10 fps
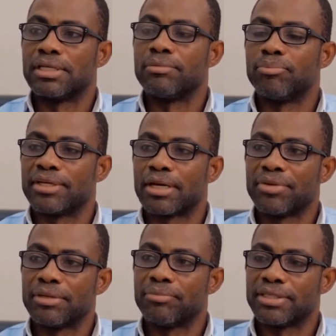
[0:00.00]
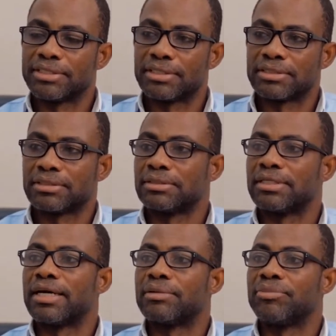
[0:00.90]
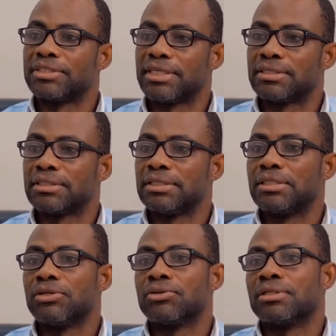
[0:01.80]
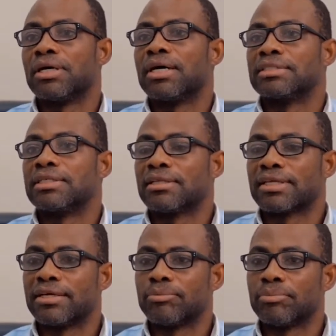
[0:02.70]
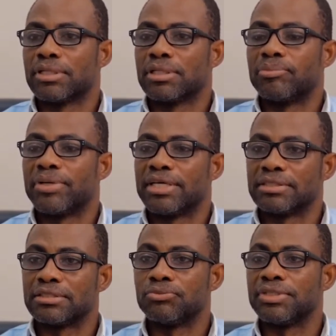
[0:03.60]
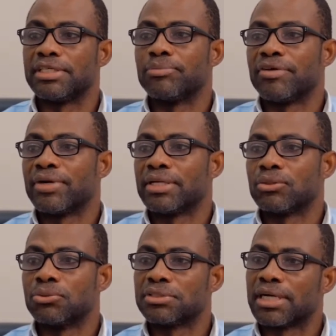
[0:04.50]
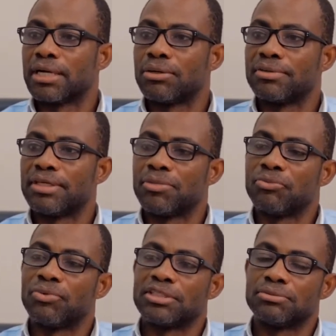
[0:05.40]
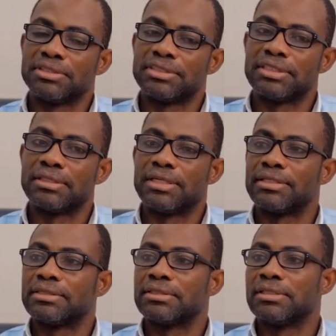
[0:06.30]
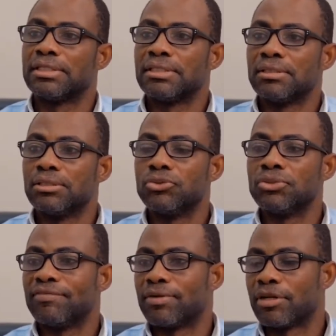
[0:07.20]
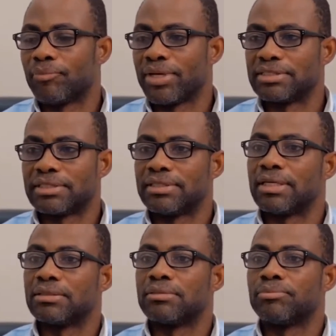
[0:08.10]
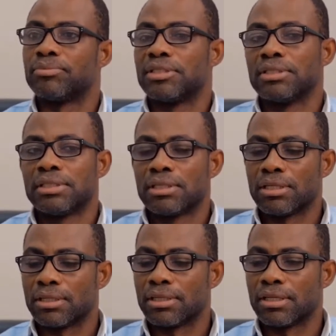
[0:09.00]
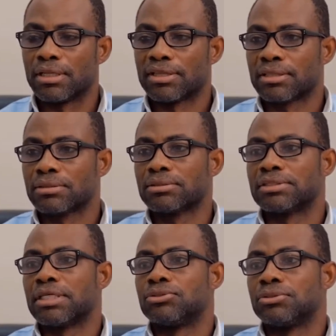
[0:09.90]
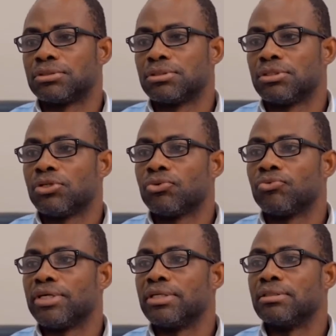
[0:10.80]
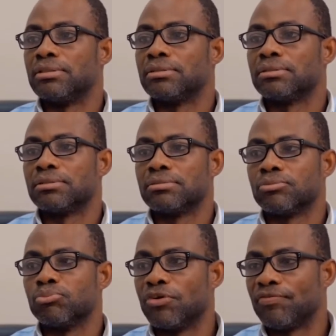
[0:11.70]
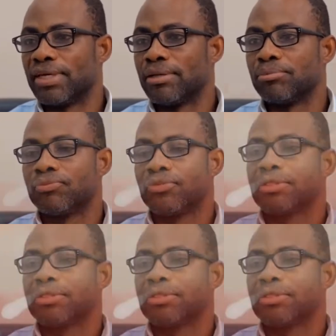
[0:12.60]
become inpatients, they are admitted. As healthcare persons, we keep a very close eye on them, and once we see any new developments in their health status, we move them